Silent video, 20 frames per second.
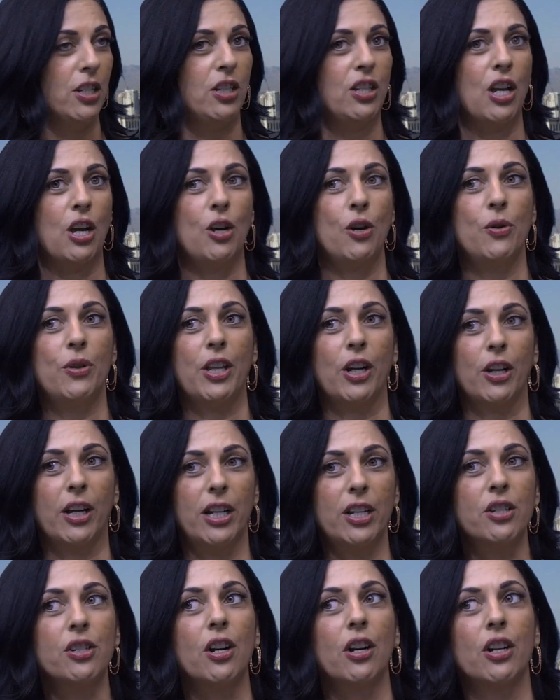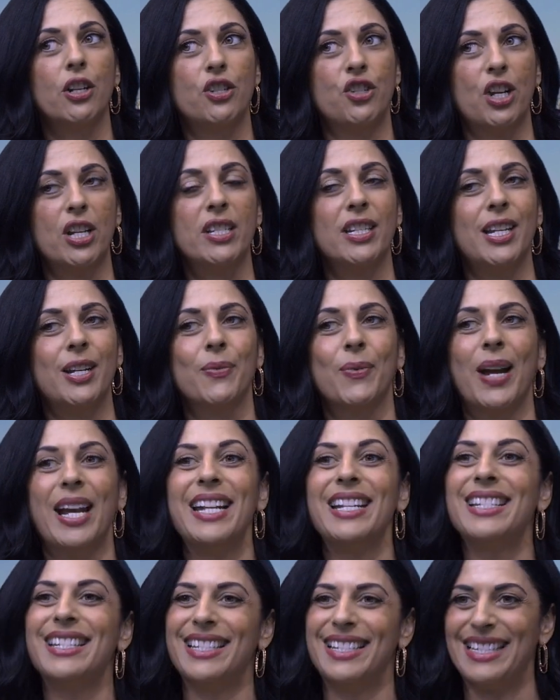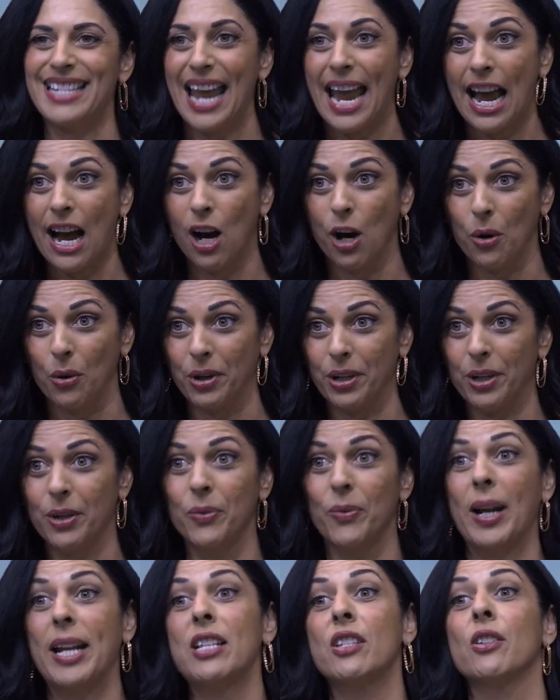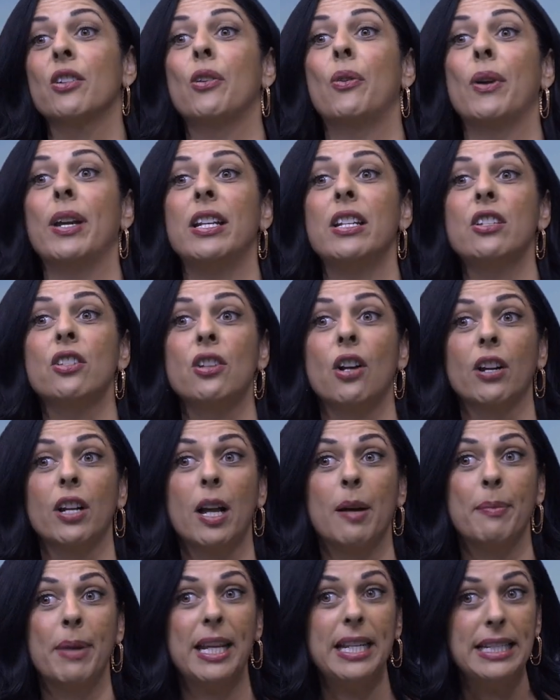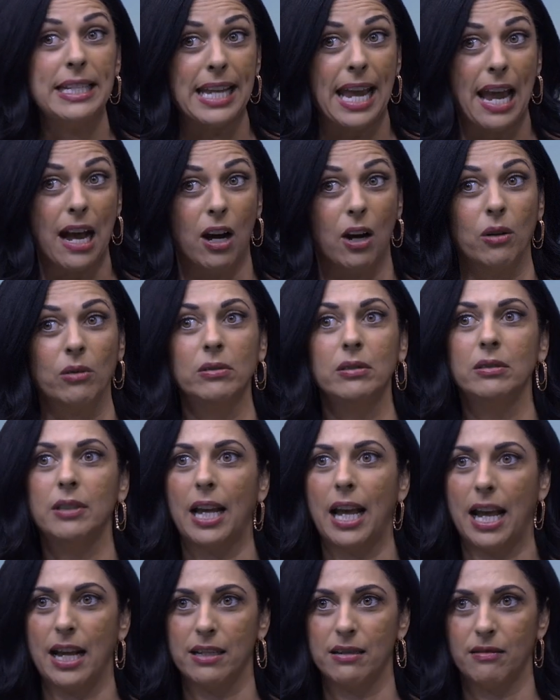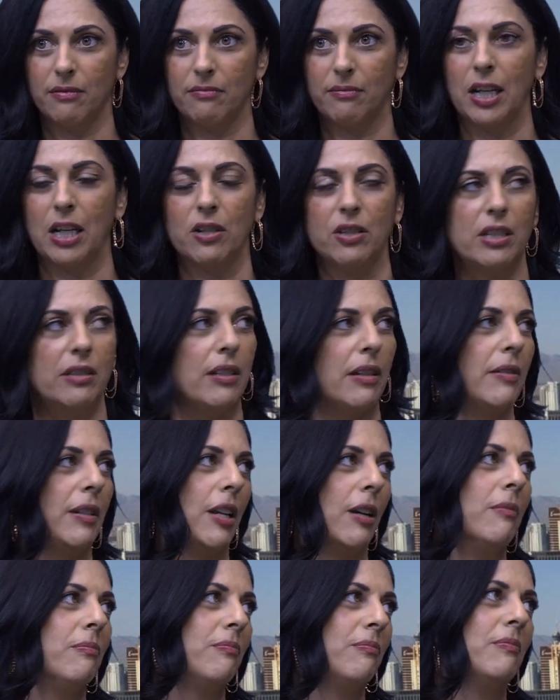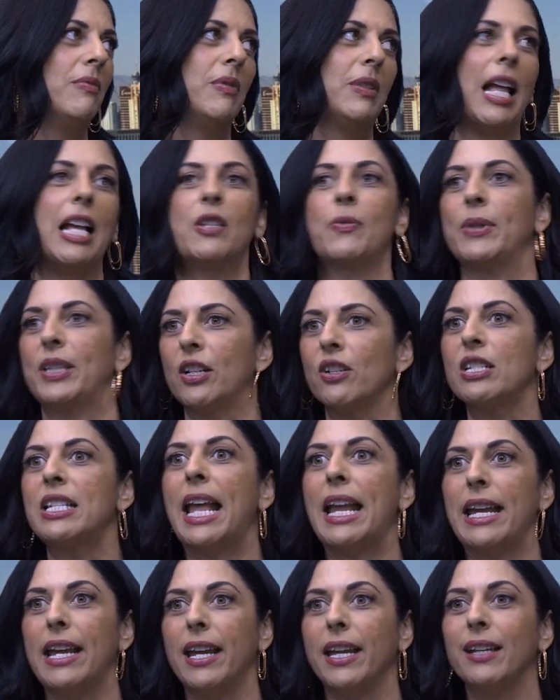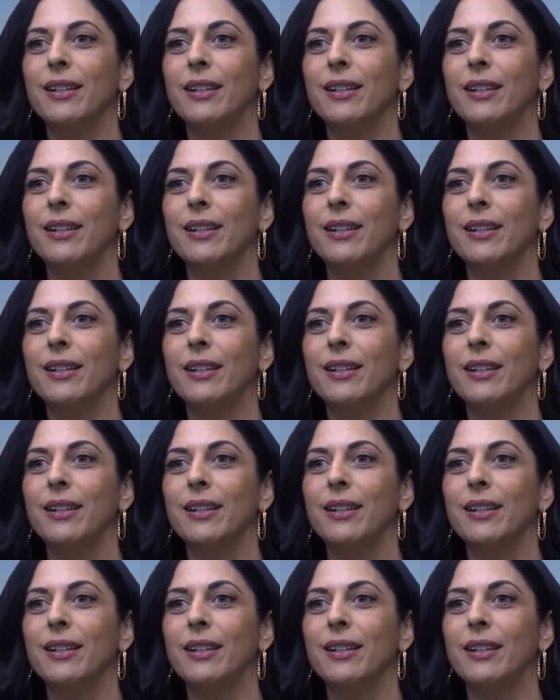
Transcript: So they're going to start adjusting rates down. Rates are going to start coming down as that's what they're saying.